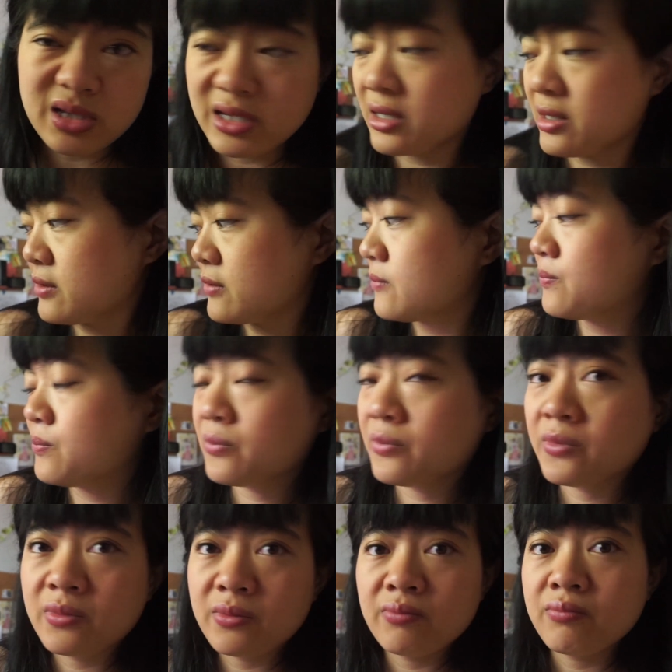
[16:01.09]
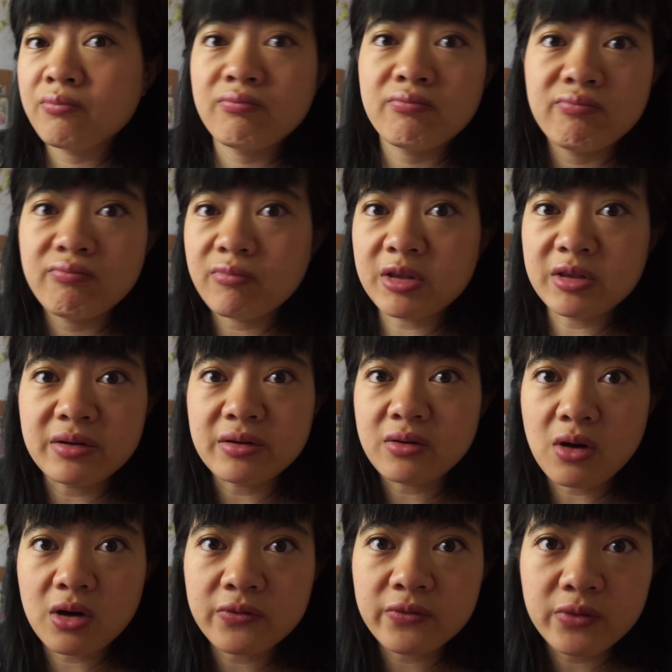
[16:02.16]
like a little
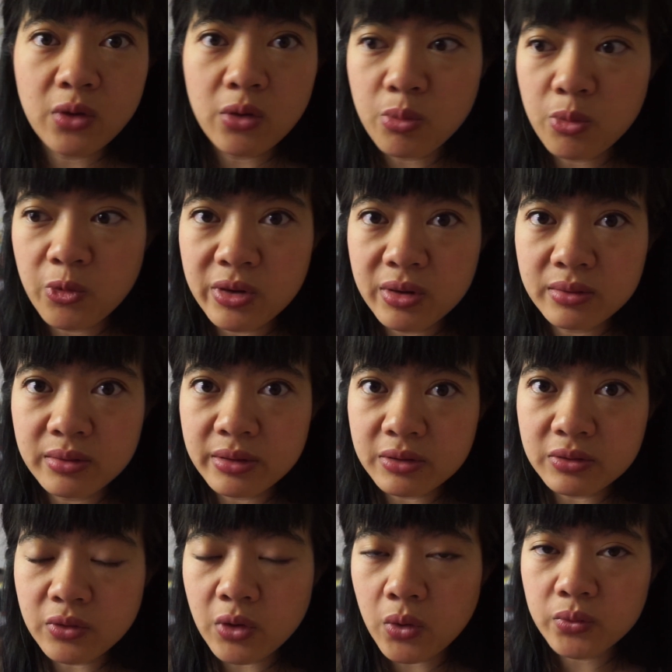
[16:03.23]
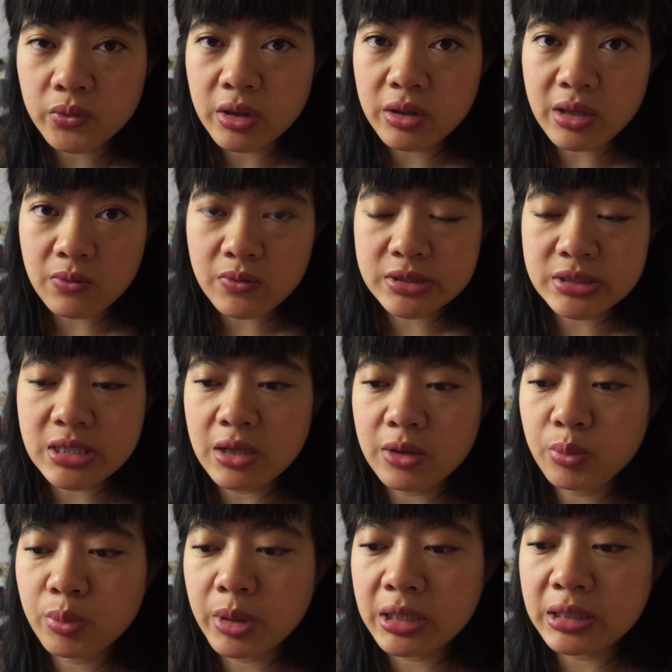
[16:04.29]
envelope with a little note, and that was it.
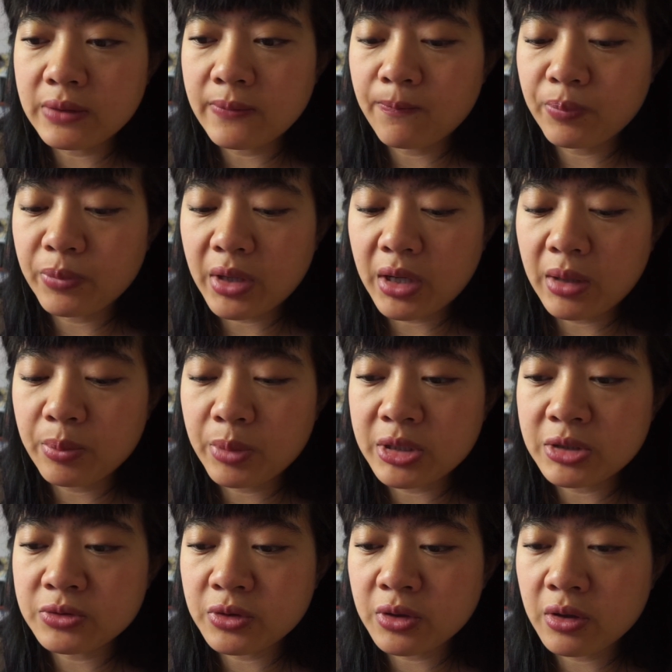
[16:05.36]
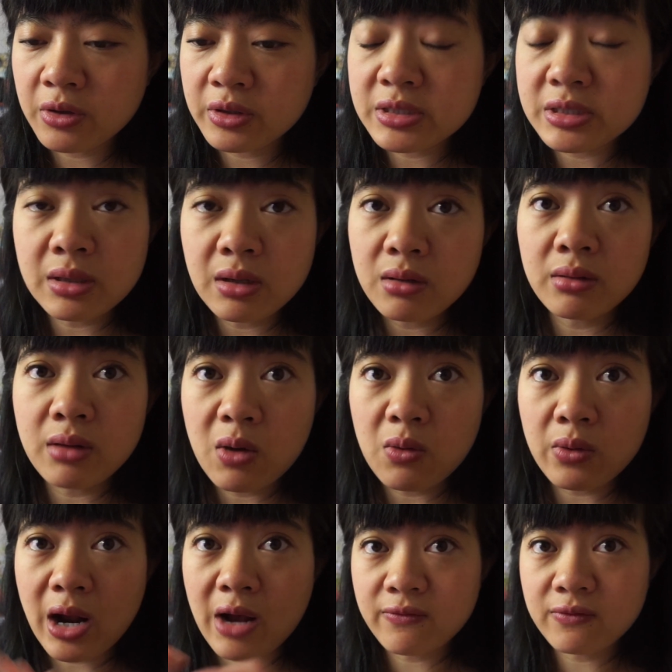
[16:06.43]
But Patreon does not allow
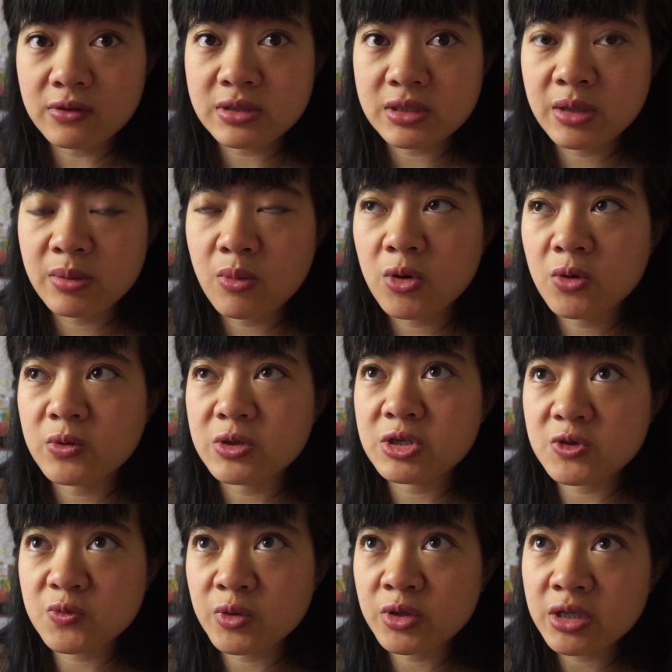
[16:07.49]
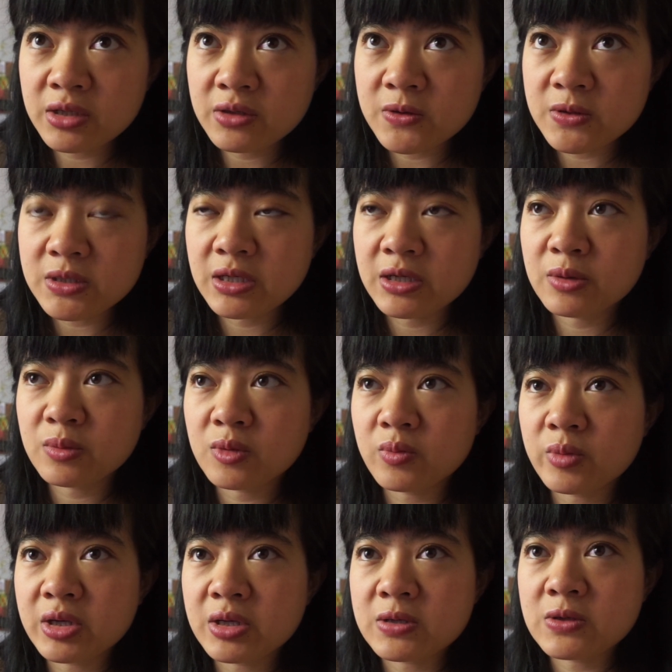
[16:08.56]
raffles anymore, which is pretty understandable,
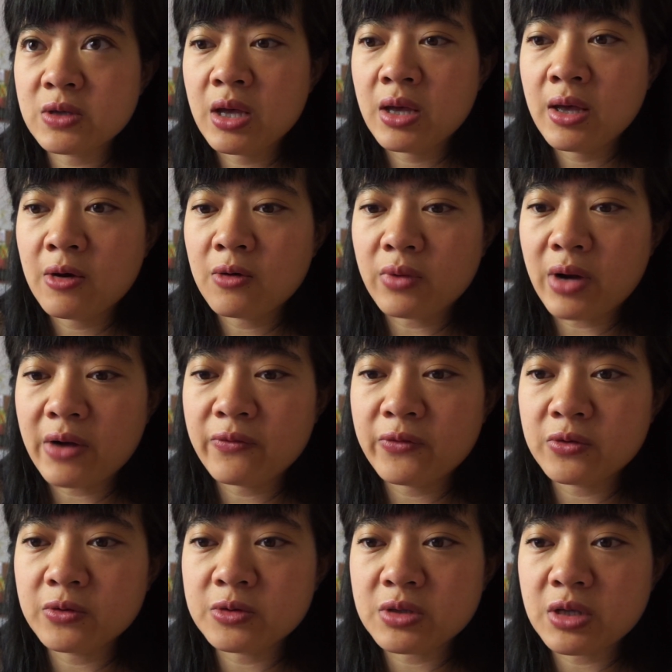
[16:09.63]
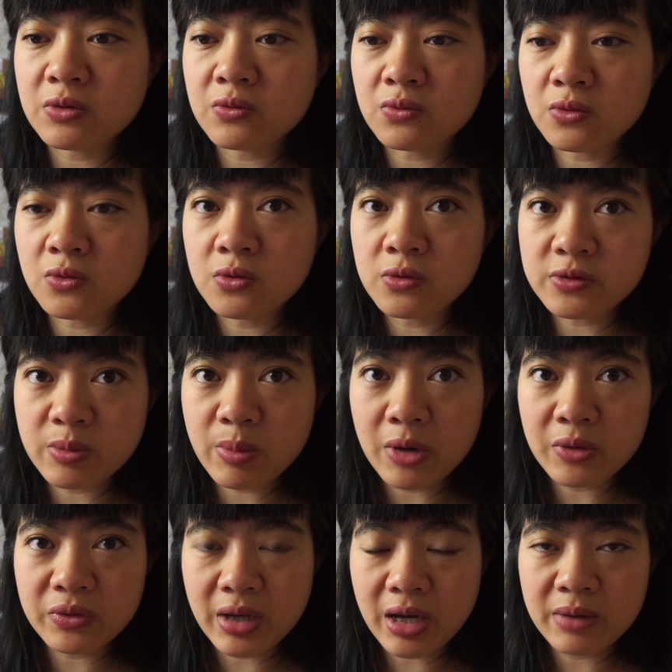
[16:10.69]
because raffles and rules
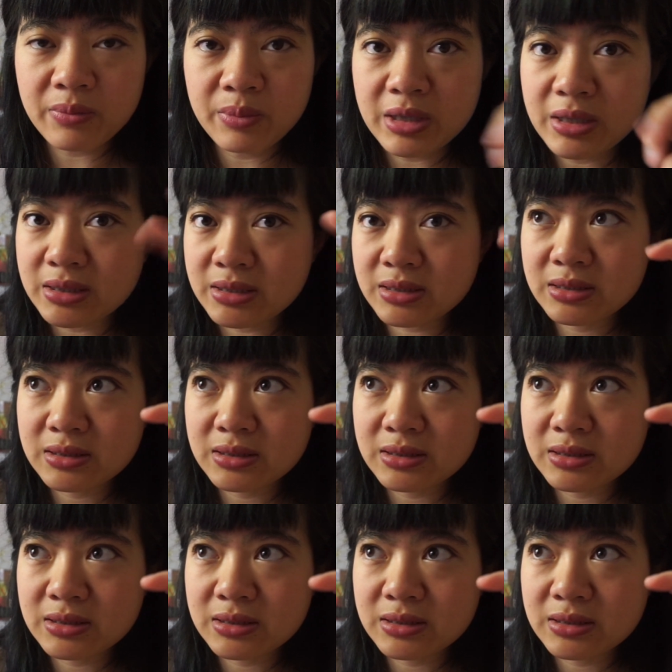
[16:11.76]
about that, because